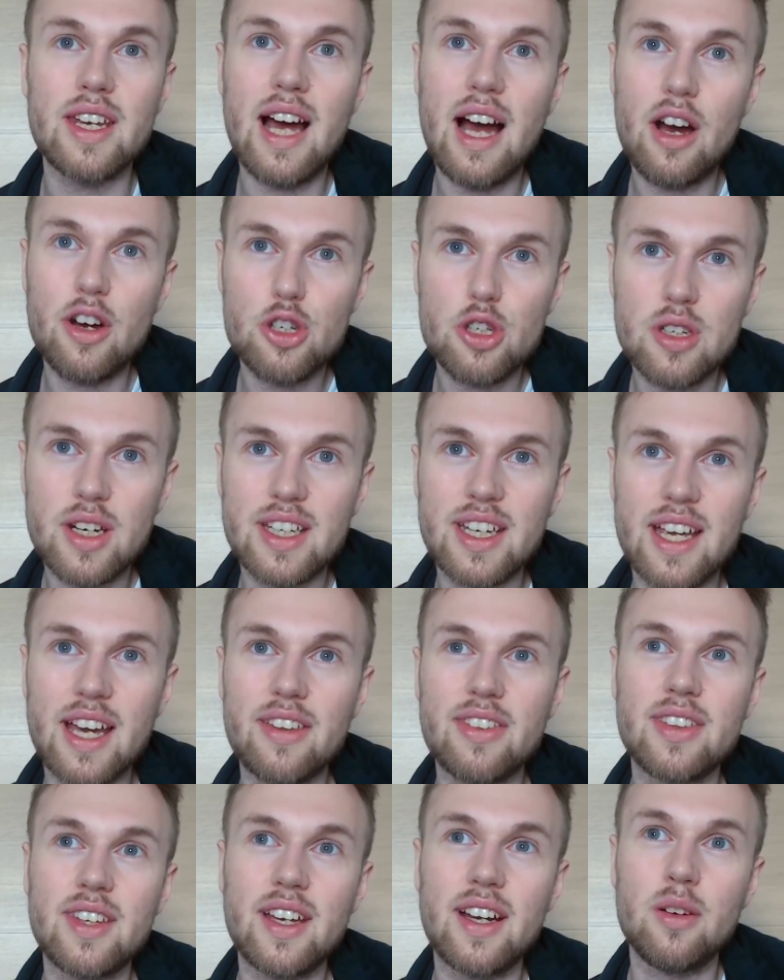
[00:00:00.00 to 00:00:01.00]
and how should I
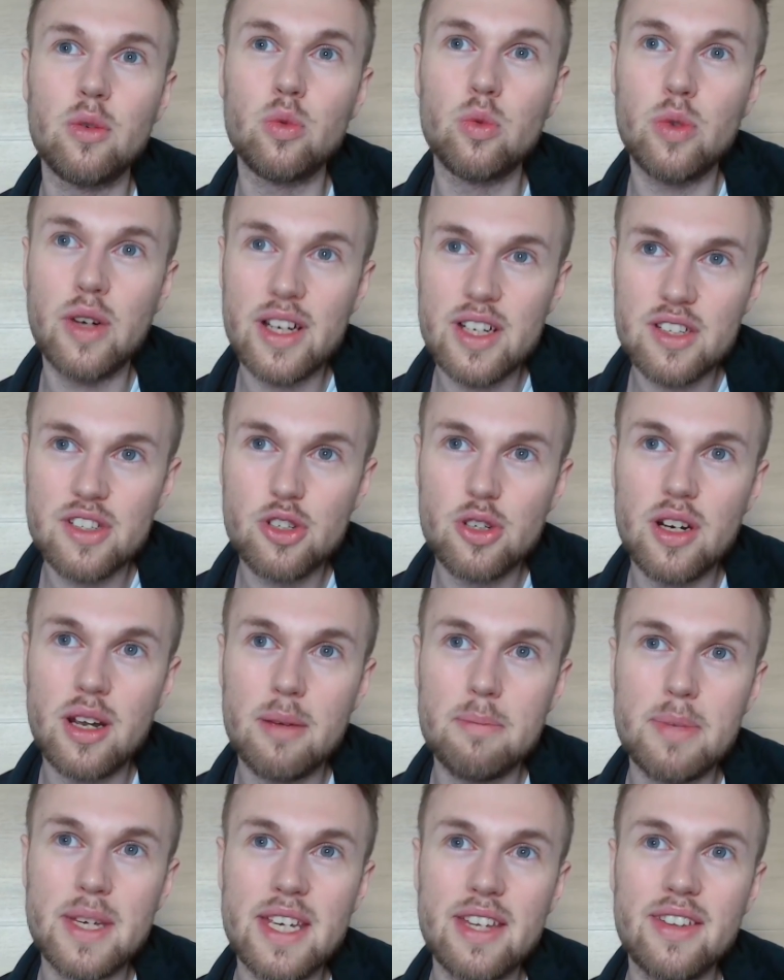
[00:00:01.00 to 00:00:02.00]
get there and when should
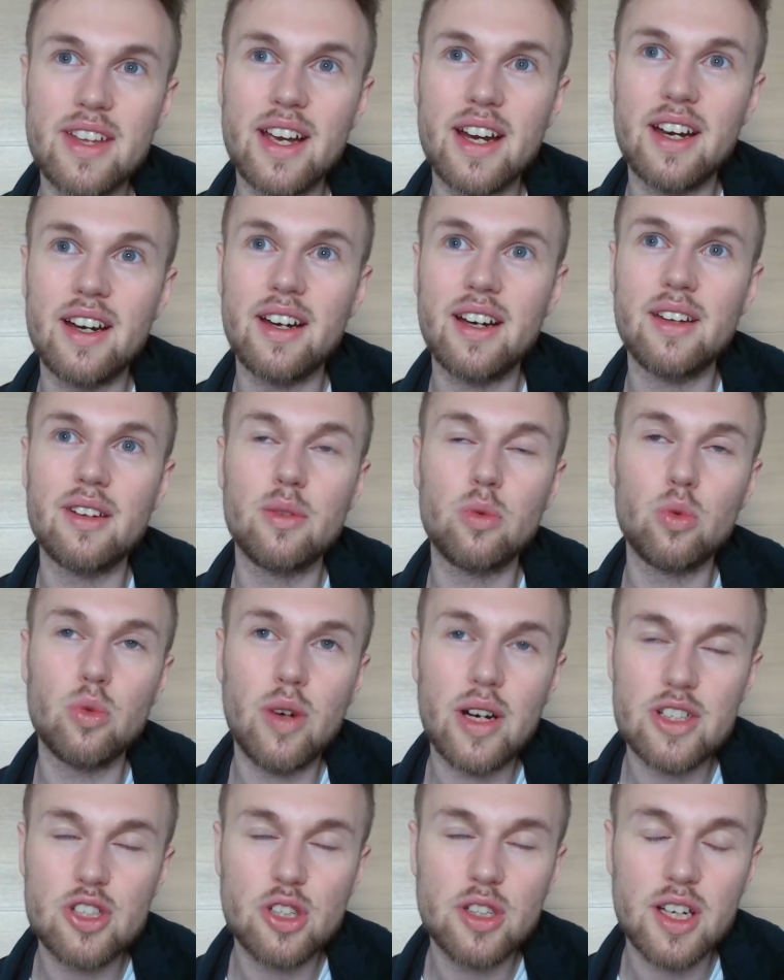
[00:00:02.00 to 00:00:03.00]
I be there and
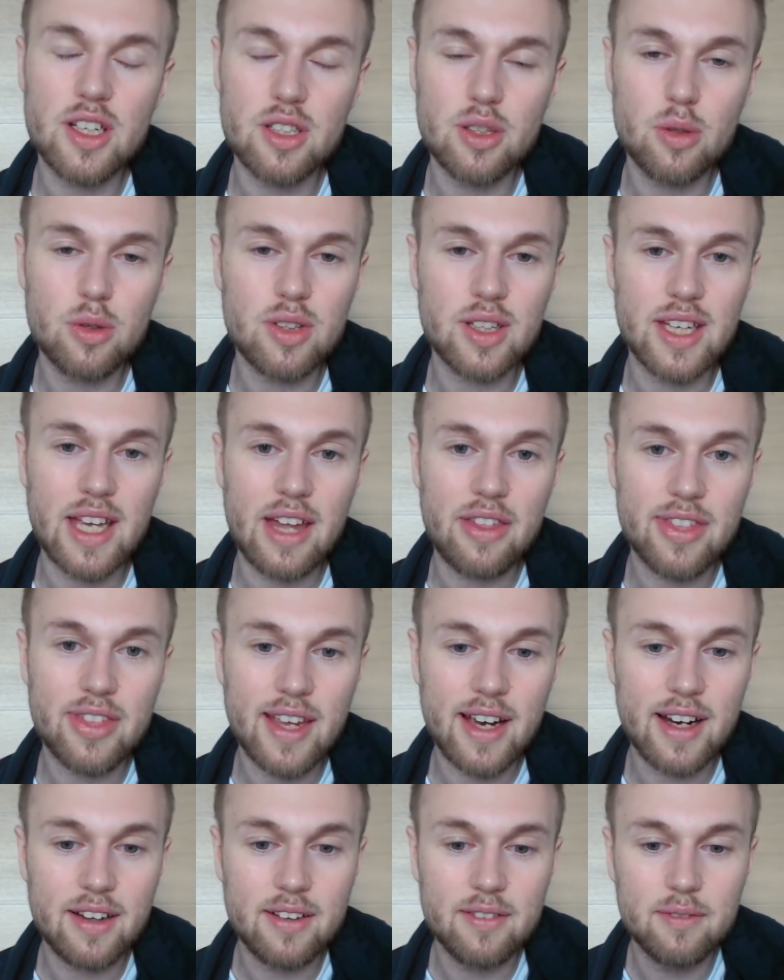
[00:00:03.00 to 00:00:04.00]
what should I do to get
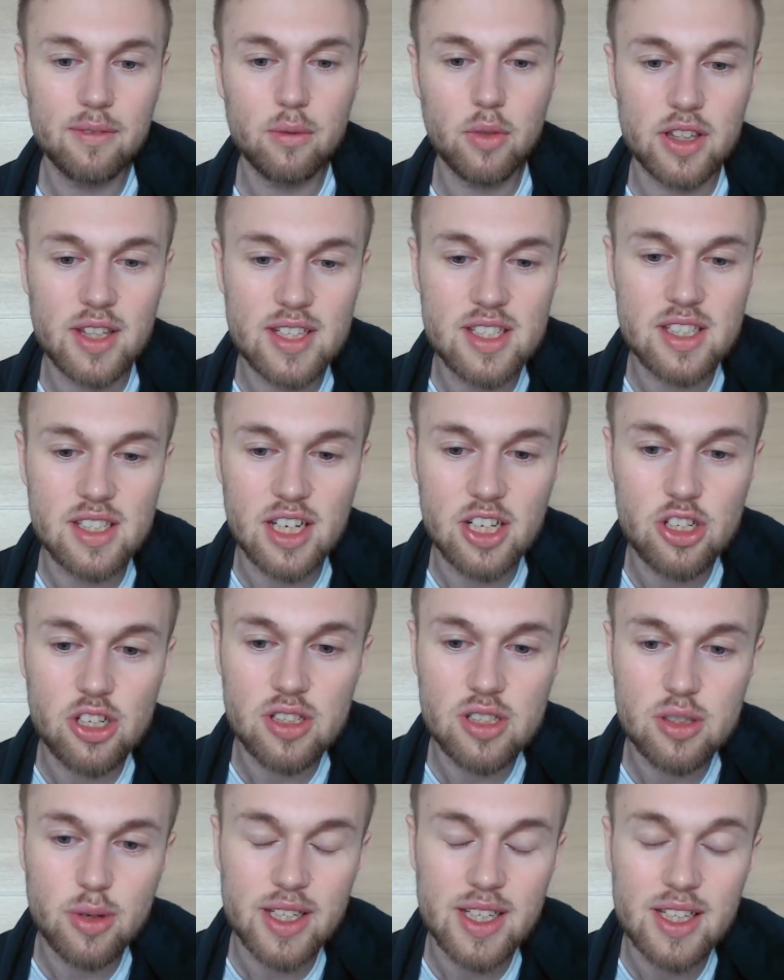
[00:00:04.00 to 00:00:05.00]
there? What
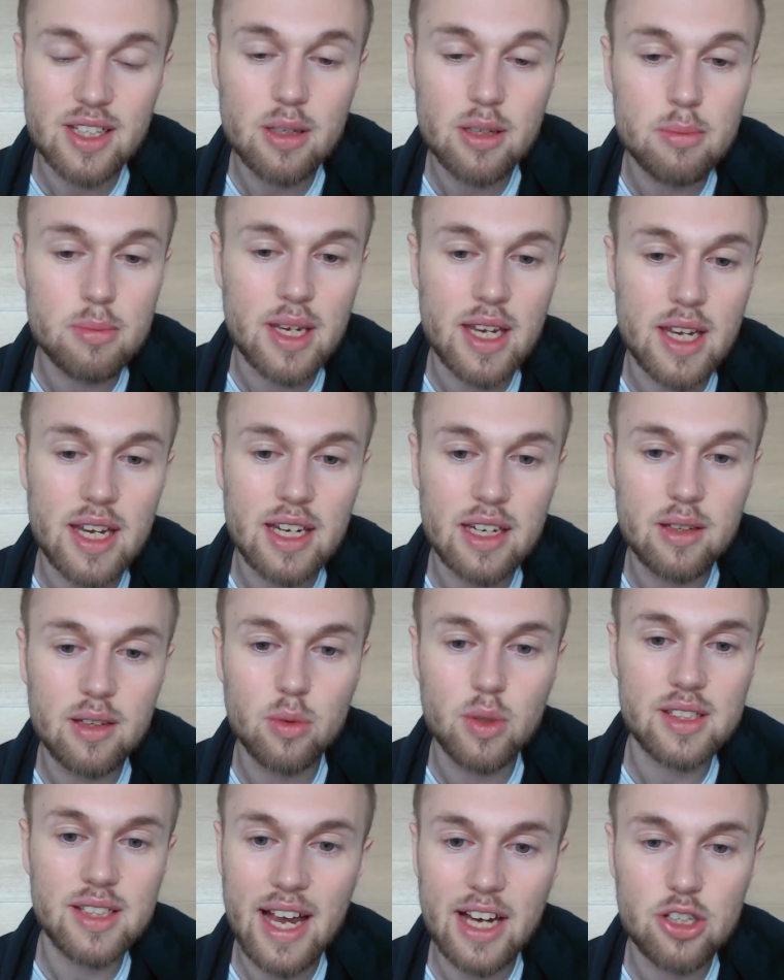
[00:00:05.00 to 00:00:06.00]
decisions do I need to make?
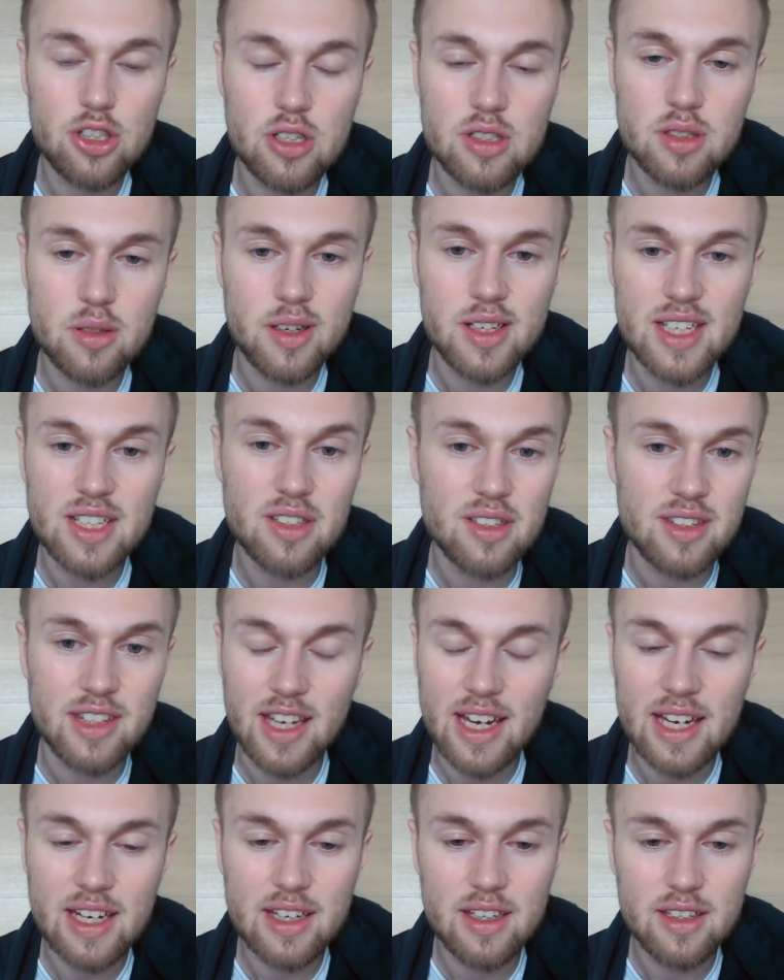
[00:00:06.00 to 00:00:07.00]
What actions do I need to
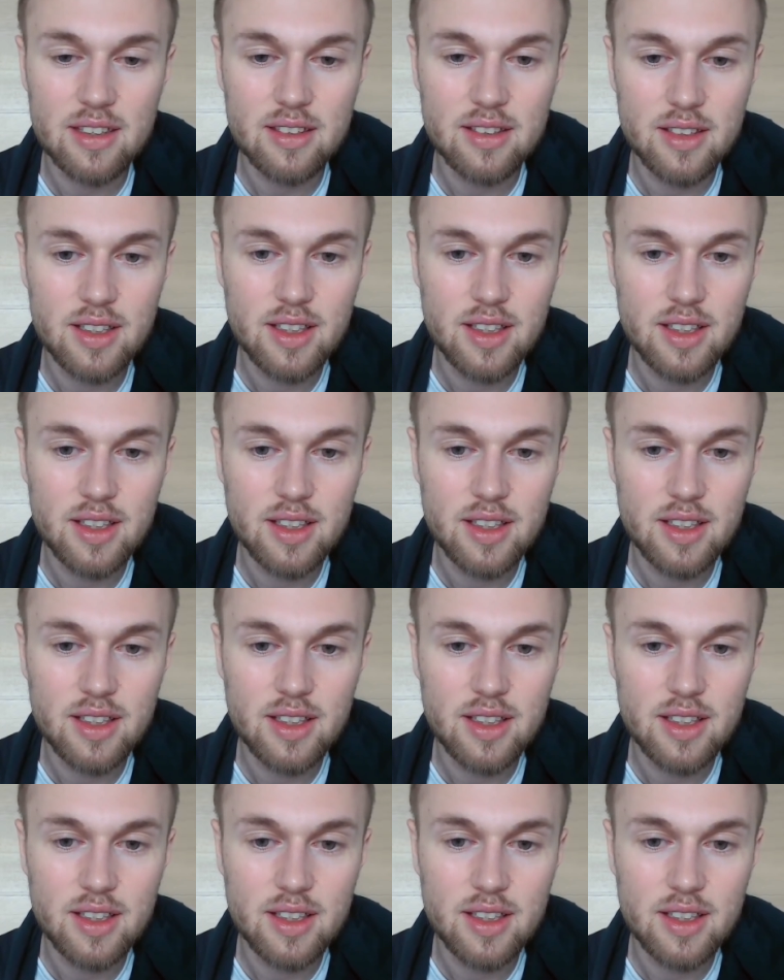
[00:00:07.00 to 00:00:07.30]
take?